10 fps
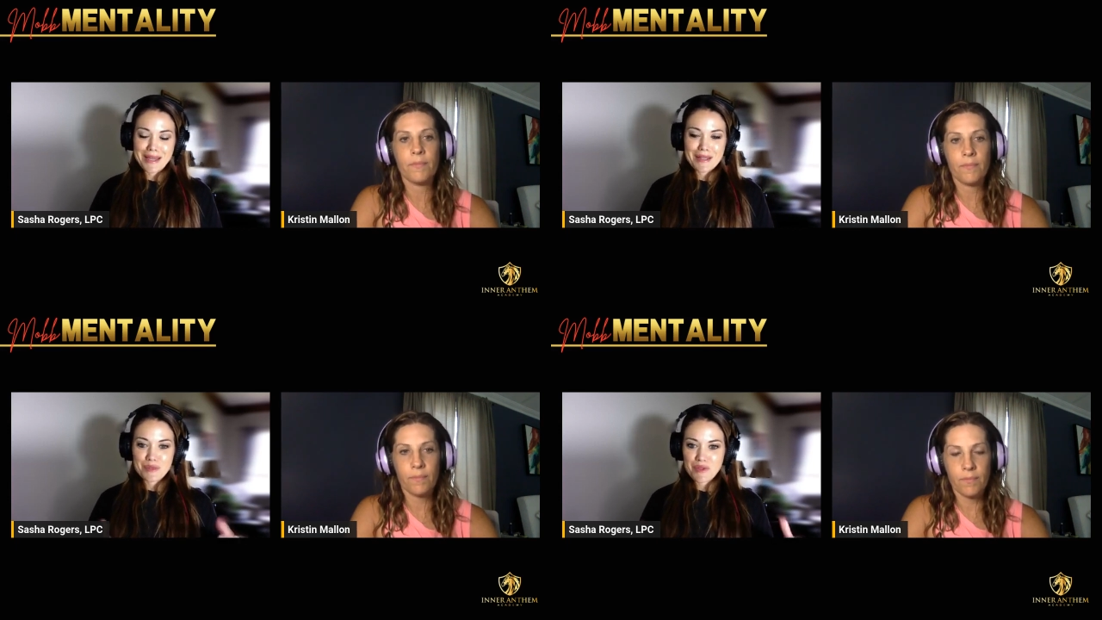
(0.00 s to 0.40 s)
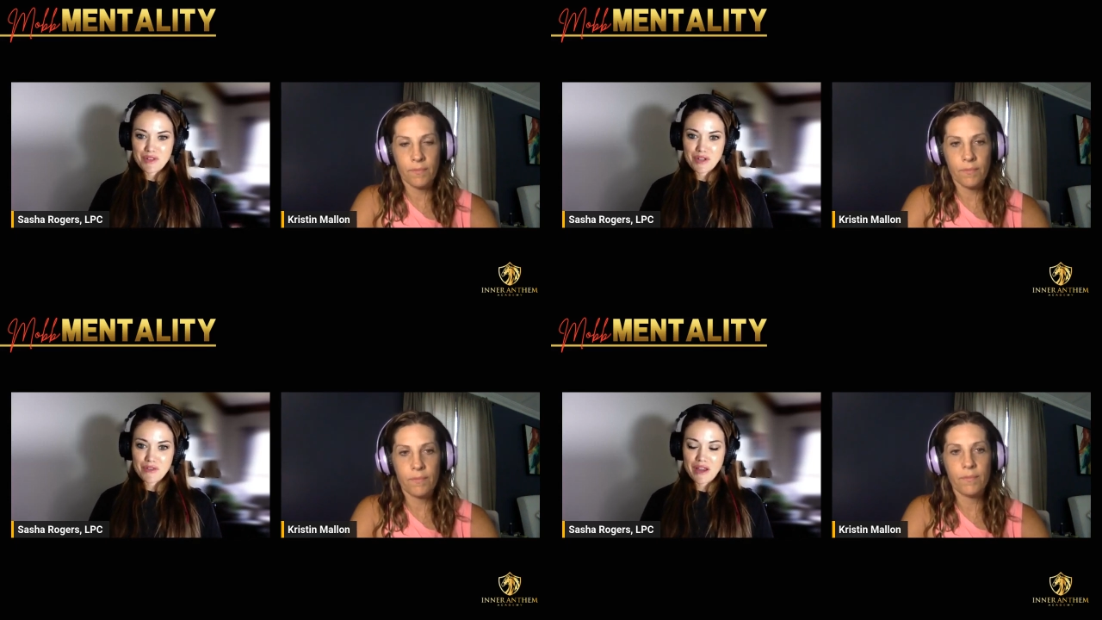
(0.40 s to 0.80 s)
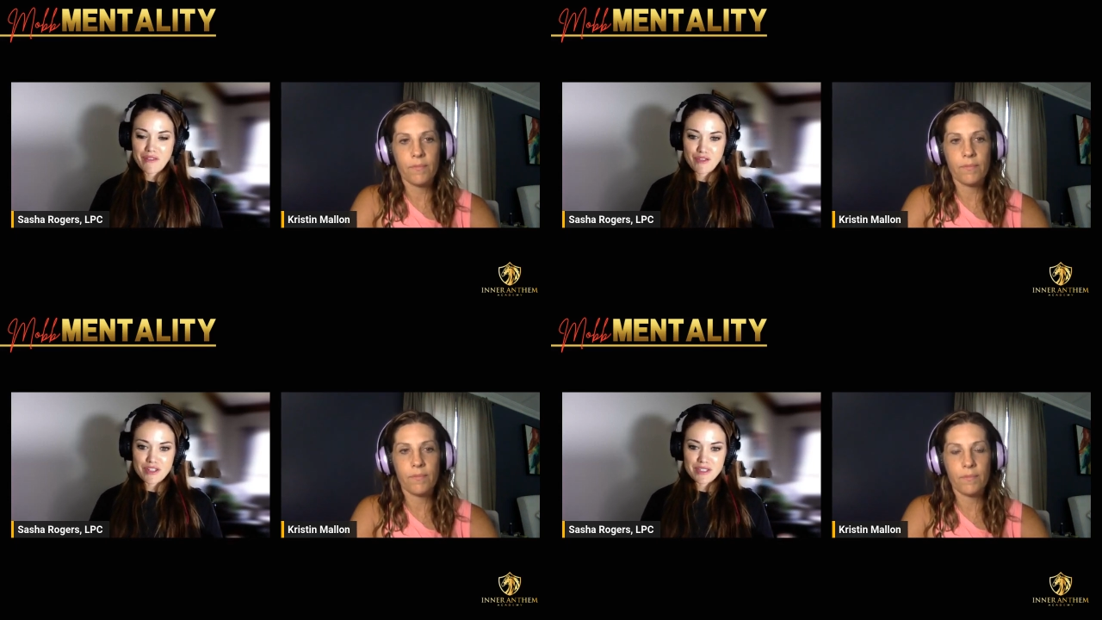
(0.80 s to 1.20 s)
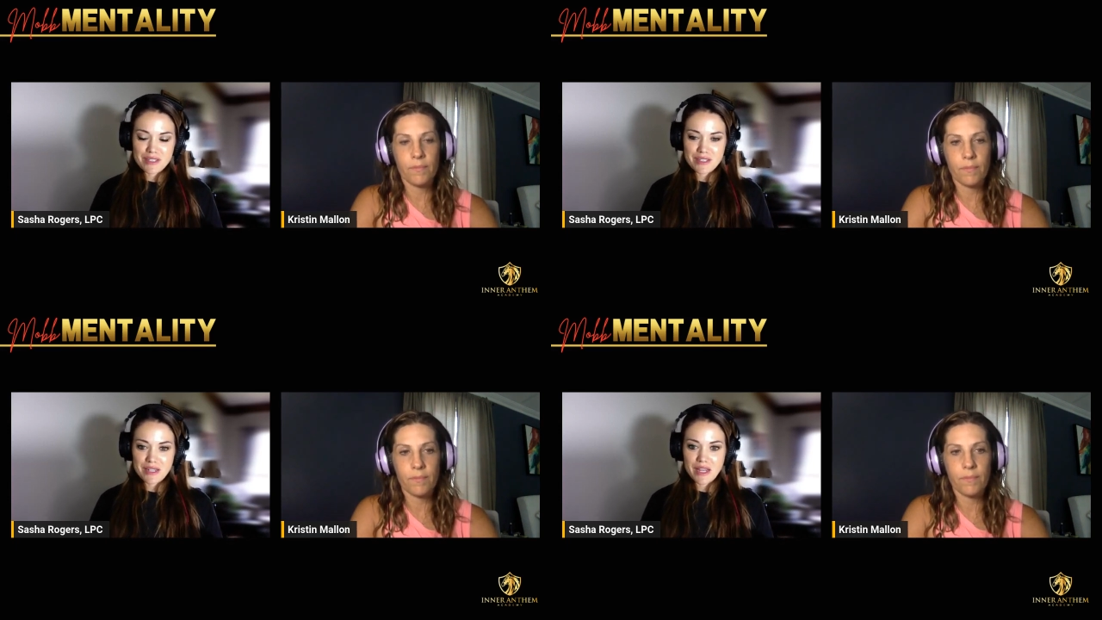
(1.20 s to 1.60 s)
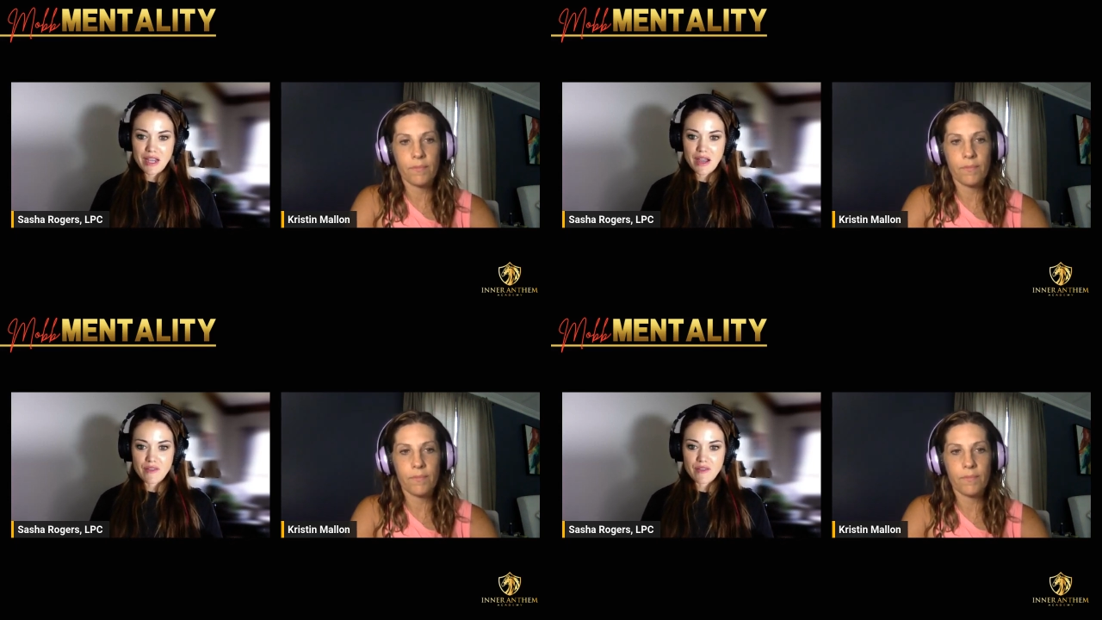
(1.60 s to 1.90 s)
Speaker 1: so even a client, for instance, that I have,